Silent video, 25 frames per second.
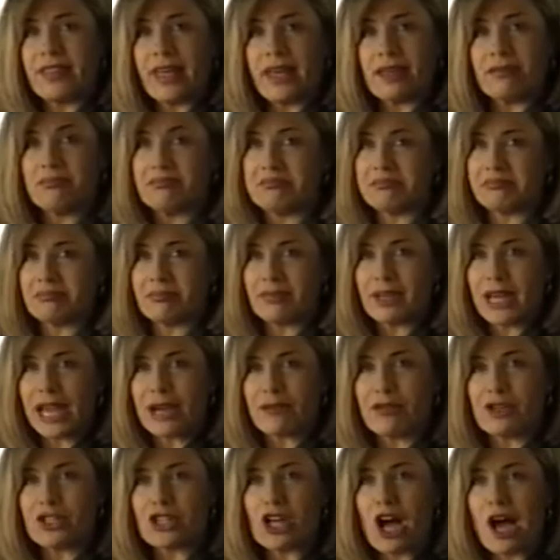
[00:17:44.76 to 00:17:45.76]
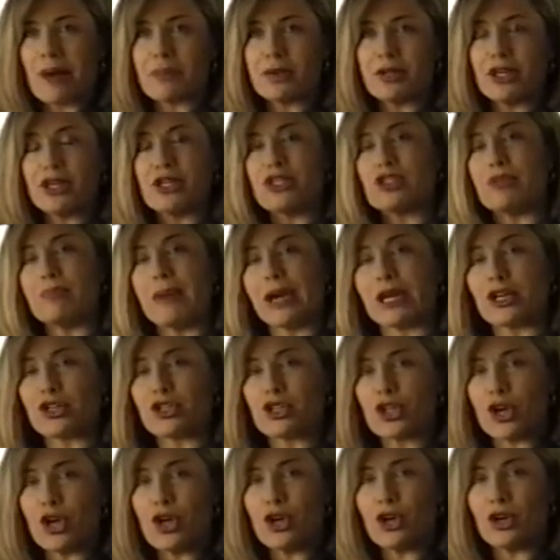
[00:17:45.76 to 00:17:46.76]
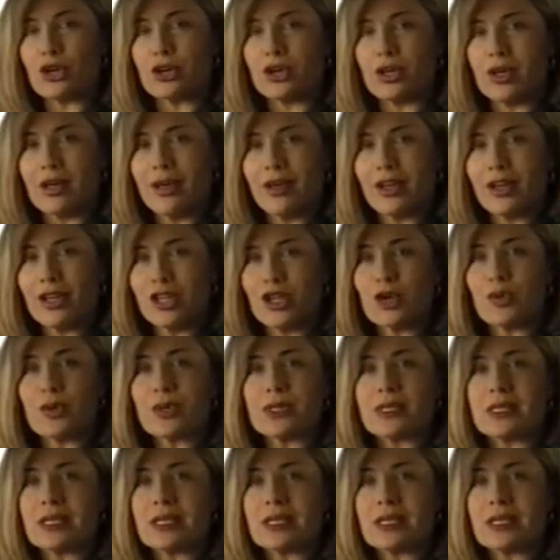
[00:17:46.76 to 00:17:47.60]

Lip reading: Then, every time you need to make a turn, you